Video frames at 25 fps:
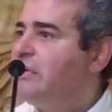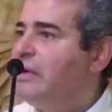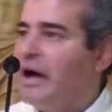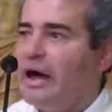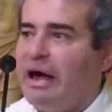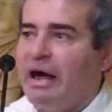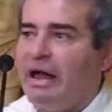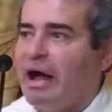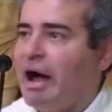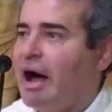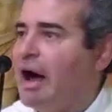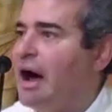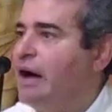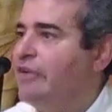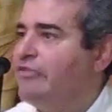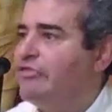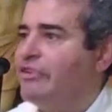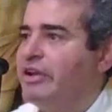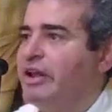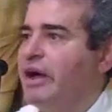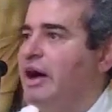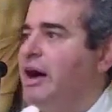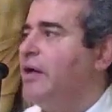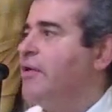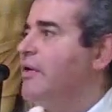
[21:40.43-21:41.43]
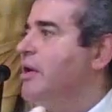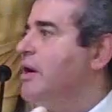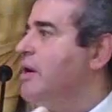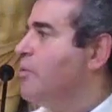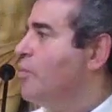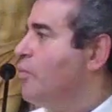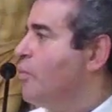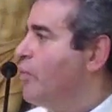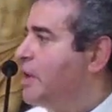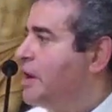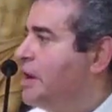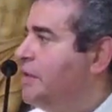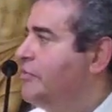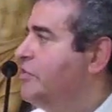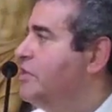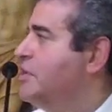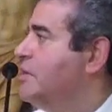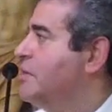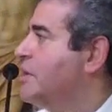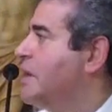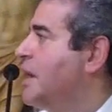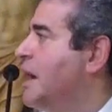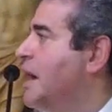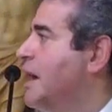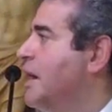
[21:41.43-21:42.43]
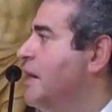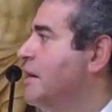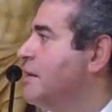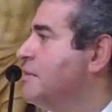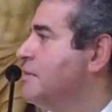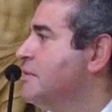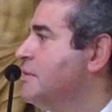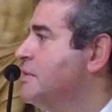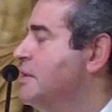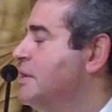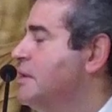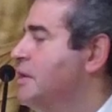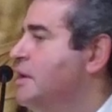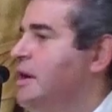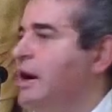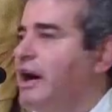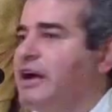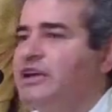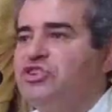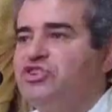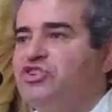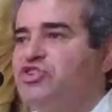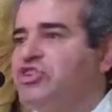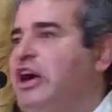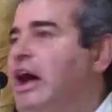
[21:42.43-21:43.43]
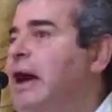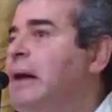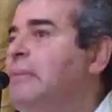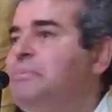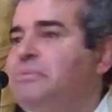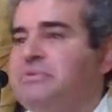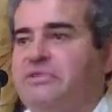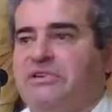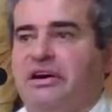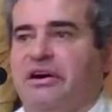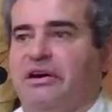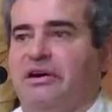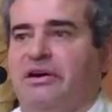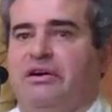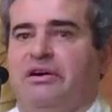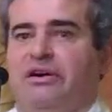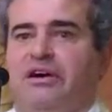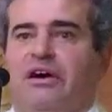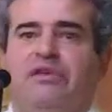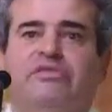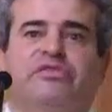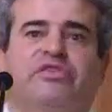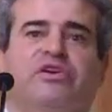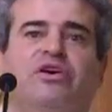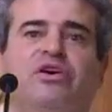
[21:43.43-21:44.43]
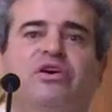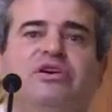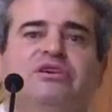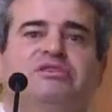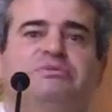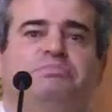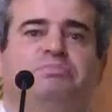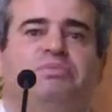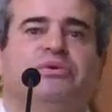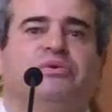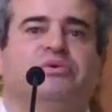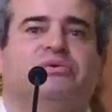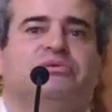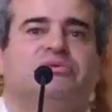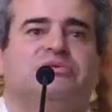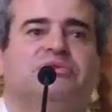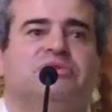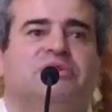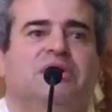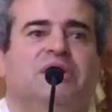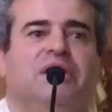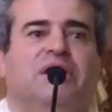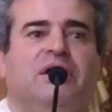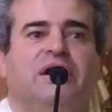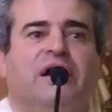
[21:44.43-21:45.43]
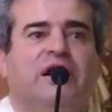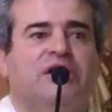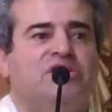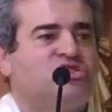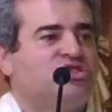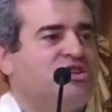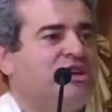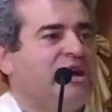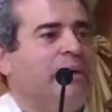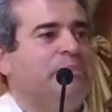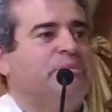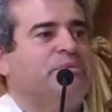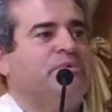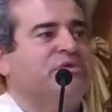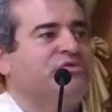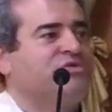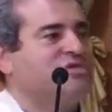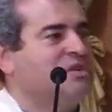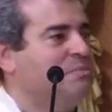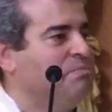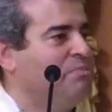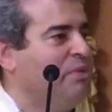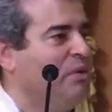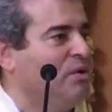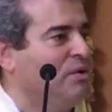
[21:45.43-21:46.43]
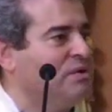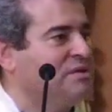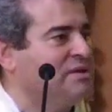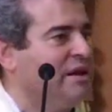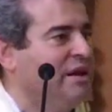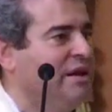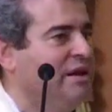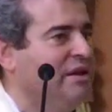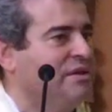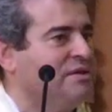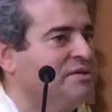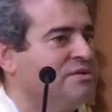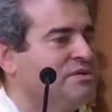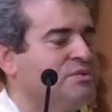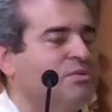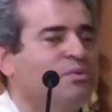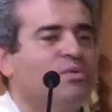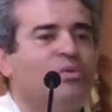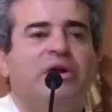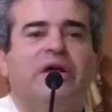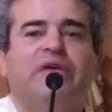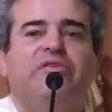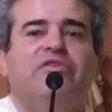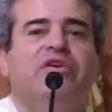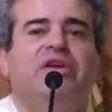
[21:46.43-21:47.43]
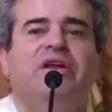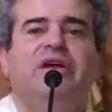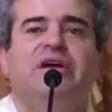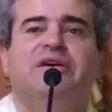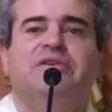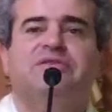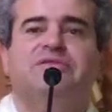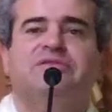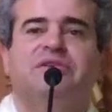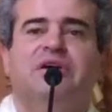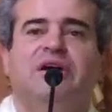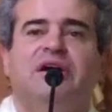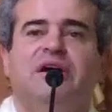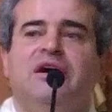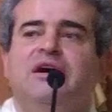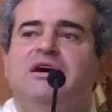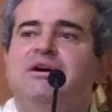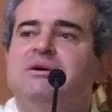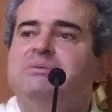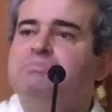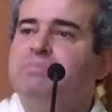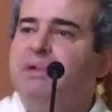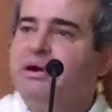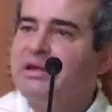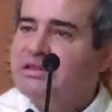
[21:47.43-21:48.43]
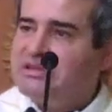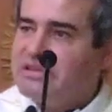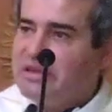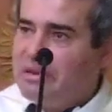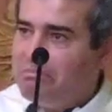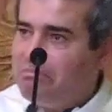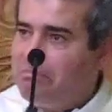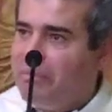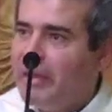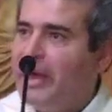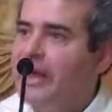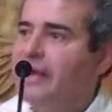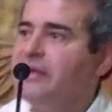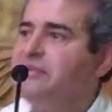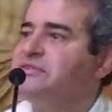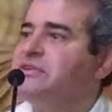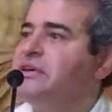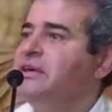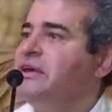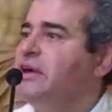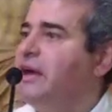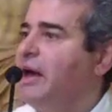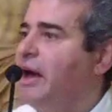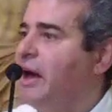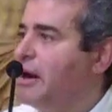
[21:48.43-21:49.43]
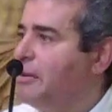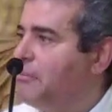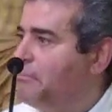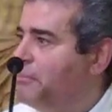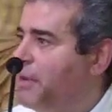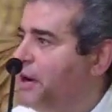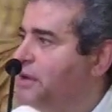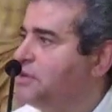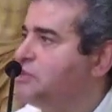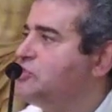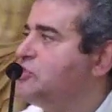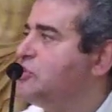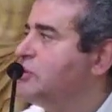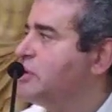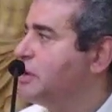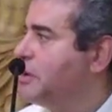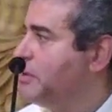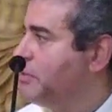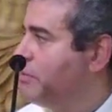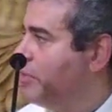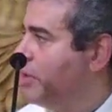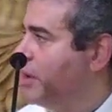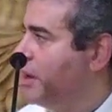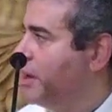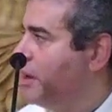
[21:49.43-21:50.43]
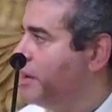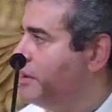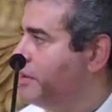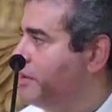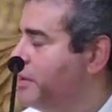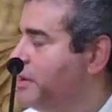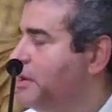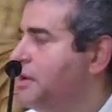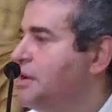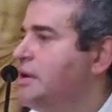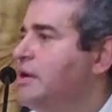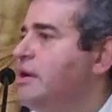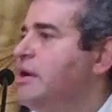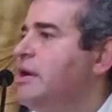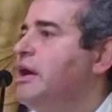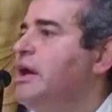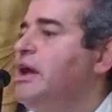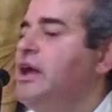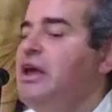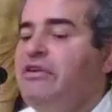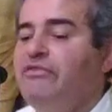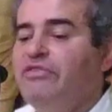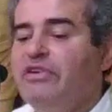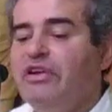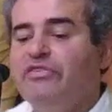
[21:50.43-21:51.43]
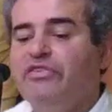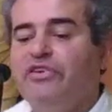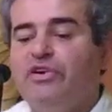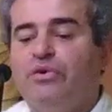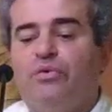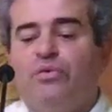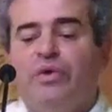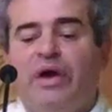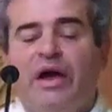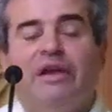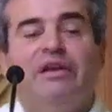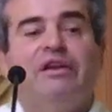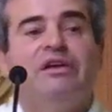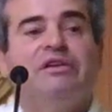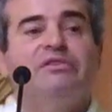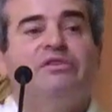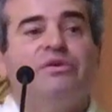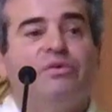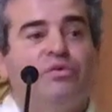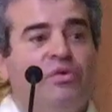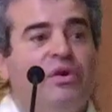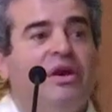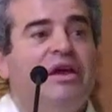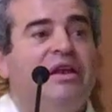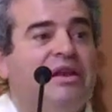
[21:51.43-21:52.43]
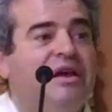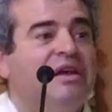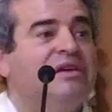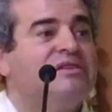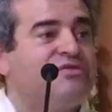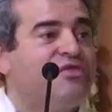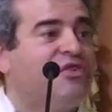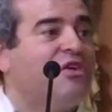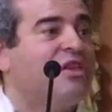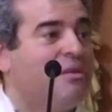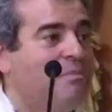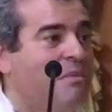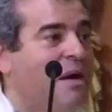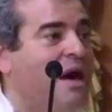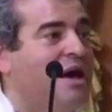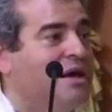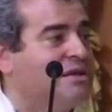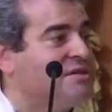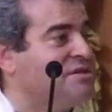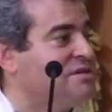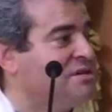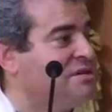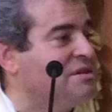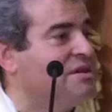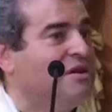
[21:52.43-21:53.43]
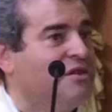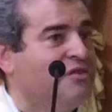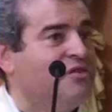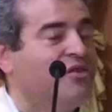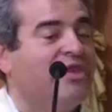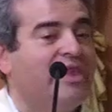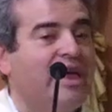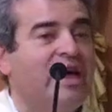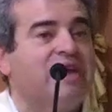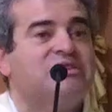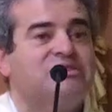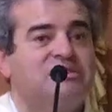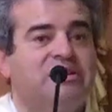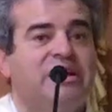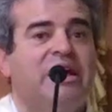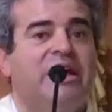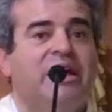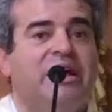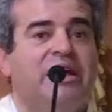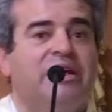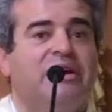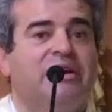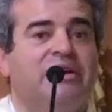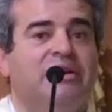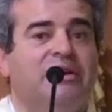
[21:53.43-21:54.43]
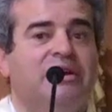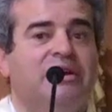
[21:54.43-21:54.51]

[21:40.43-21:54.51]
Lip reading: a half an hour, whatever you can. A chapter of the Gospels, a chapter of St. Paul's letters, whatever it is. But it's amazing how much you can read. Even if you read the readings for the Mass for that day,